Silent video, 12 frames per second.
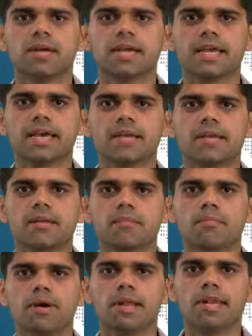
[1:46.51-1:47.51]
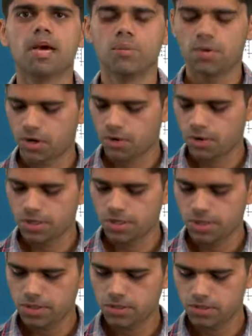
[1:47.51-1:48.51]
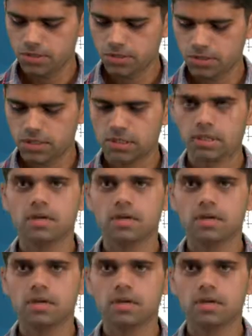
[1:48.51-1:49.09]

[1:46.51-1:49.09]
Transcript: again, but now we're going to use